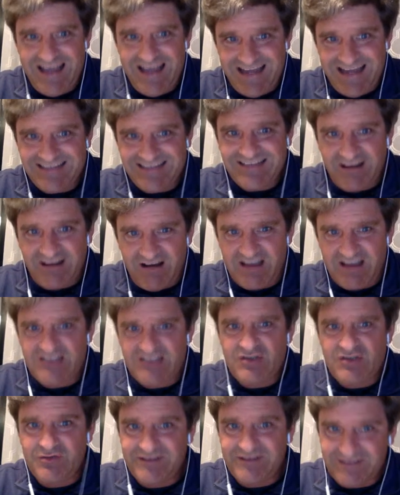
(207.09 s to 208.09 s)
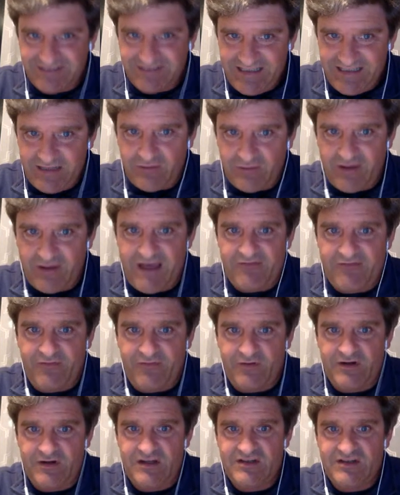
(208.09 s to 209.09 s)
had ties to an illegal
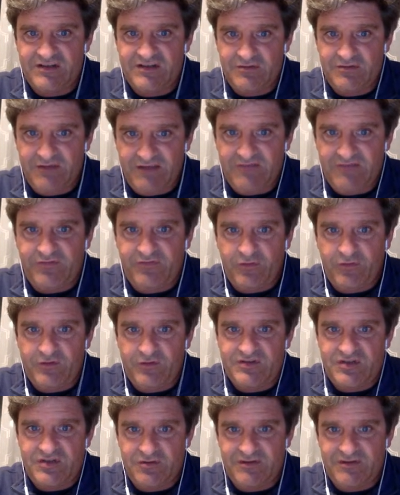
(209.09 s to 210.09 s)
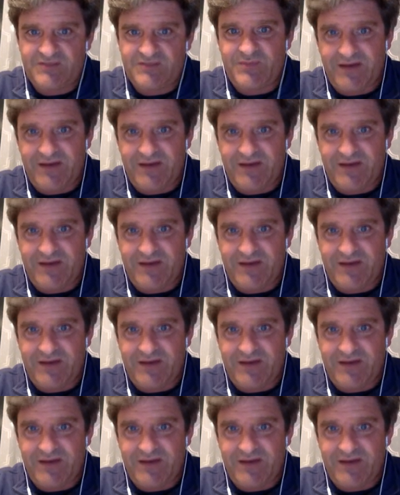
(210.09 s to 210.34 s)
effort to influence U.S.